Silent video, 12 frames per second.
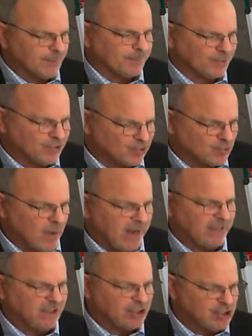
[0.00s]
to
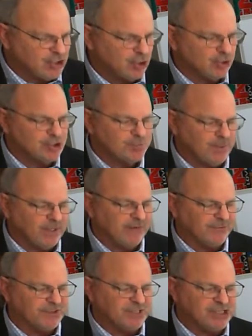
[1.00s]
persuade the Jewish
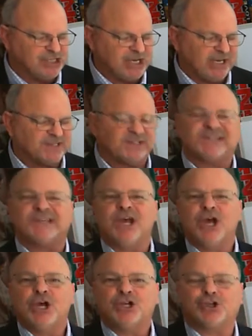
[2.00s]
believers in Jesus
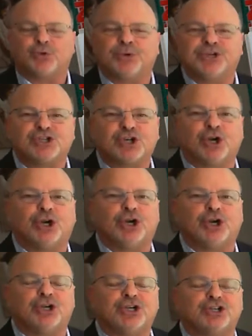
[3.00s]
to
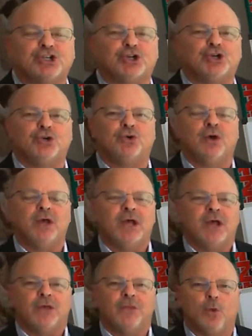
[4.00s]
return to
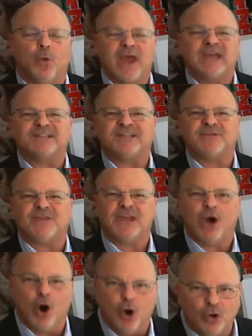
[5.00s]
the ways of the
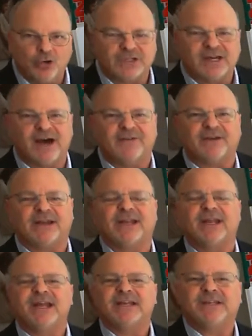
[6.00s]
old covenant,
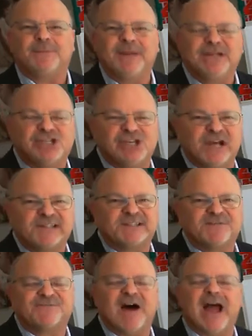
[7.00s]
to be
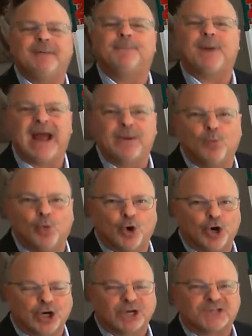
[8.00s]
justified by
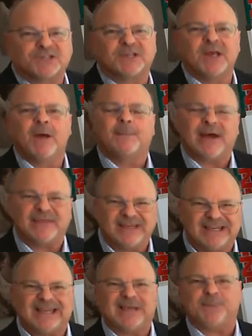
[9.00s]
works, by the
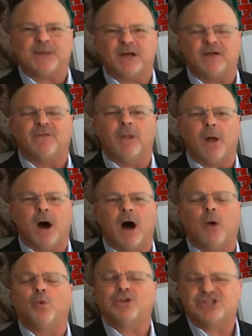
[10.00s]
keeping of the
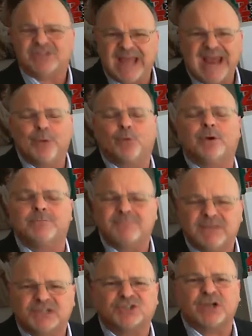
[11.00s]
law, which they were
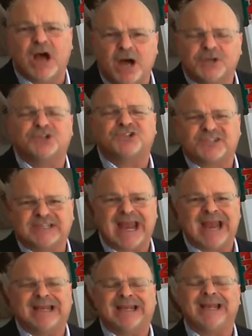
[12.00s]

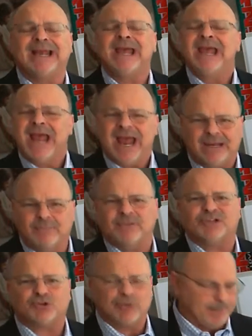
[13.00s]
misunderstanding and
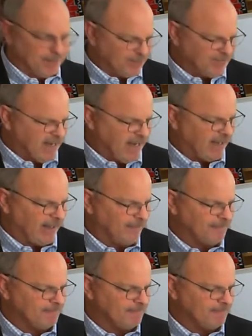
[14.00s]
misrepresenting.